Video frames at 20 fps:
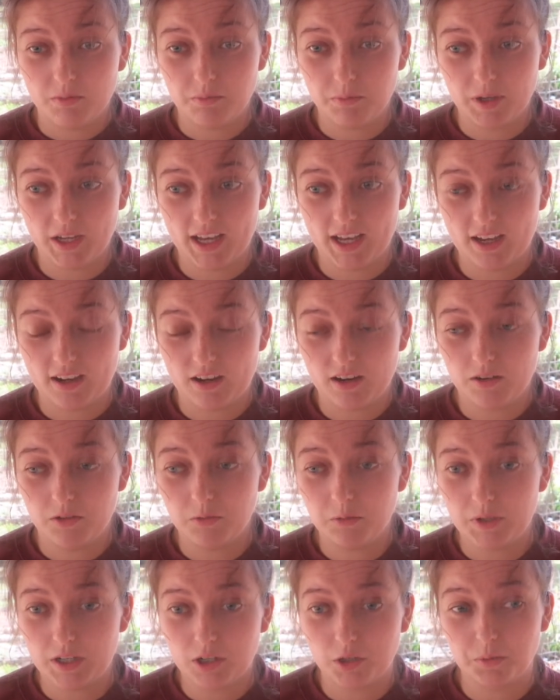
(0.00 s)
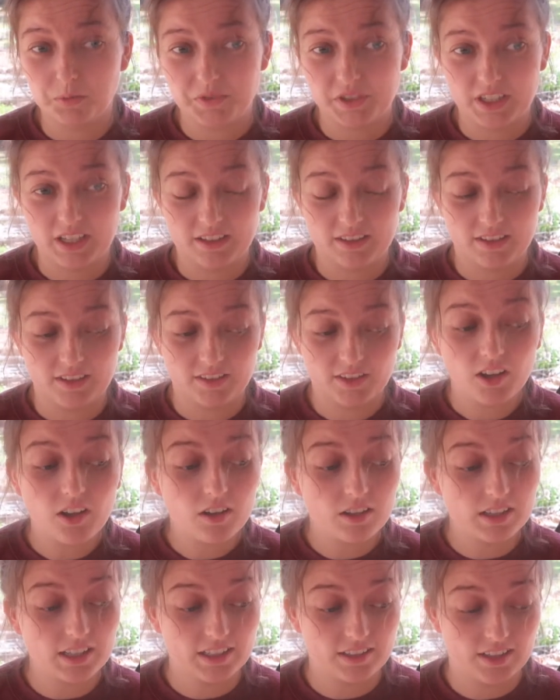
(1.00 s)
But we hope to get this
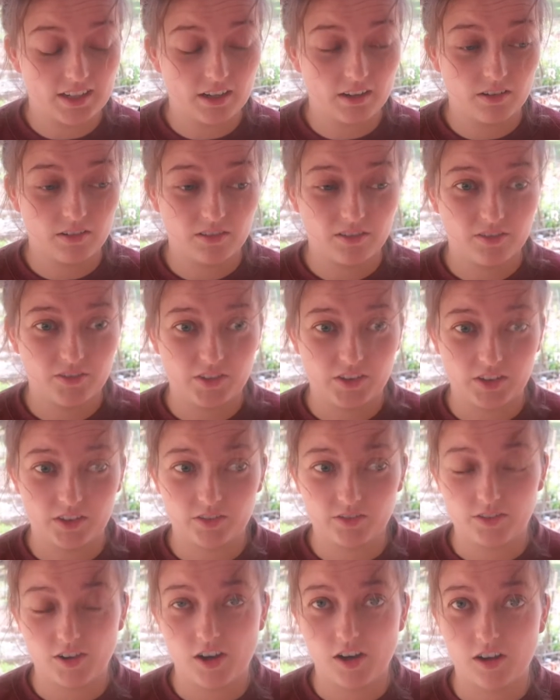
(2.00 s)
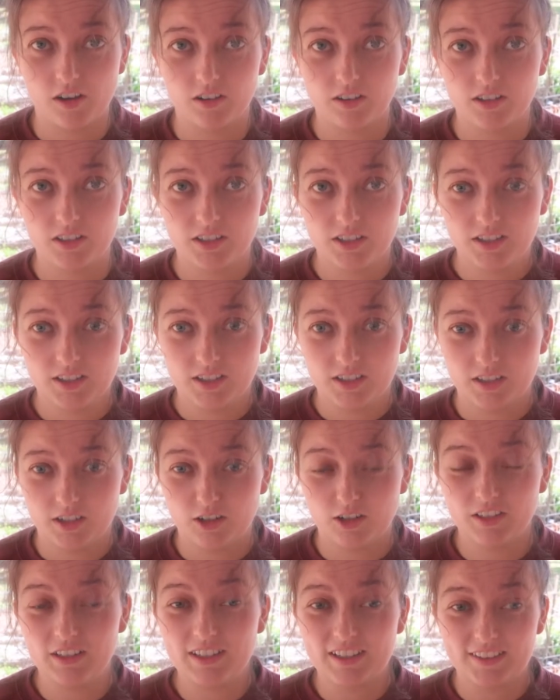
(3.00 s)
all cleaned out this fall,
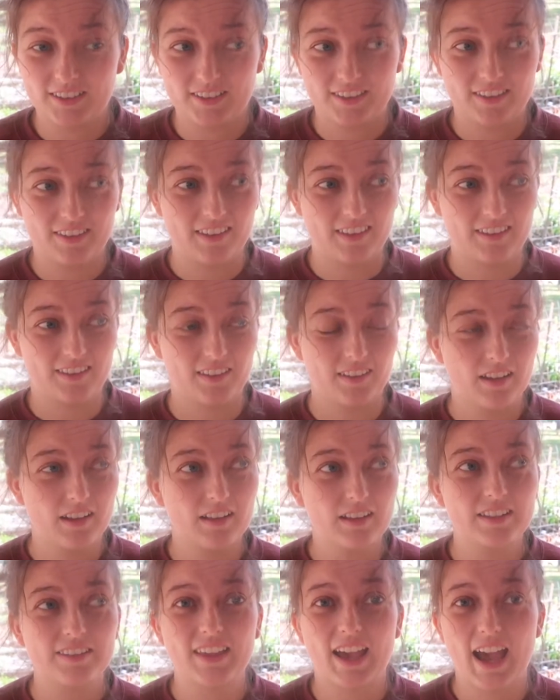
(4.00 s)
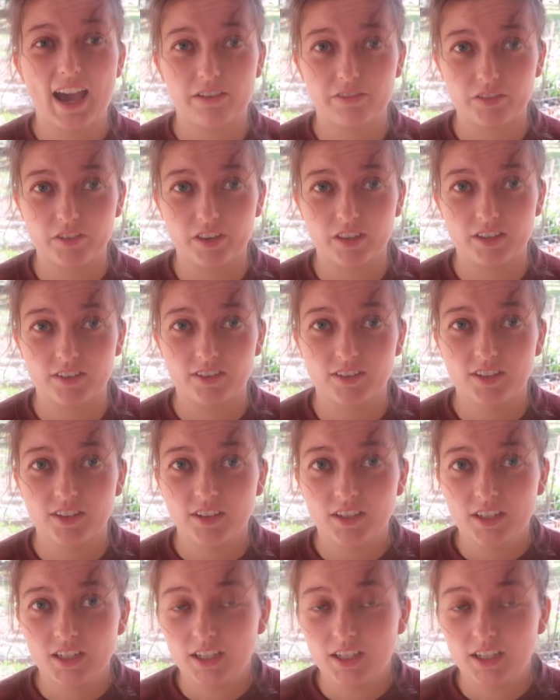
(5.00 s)
at least half of this,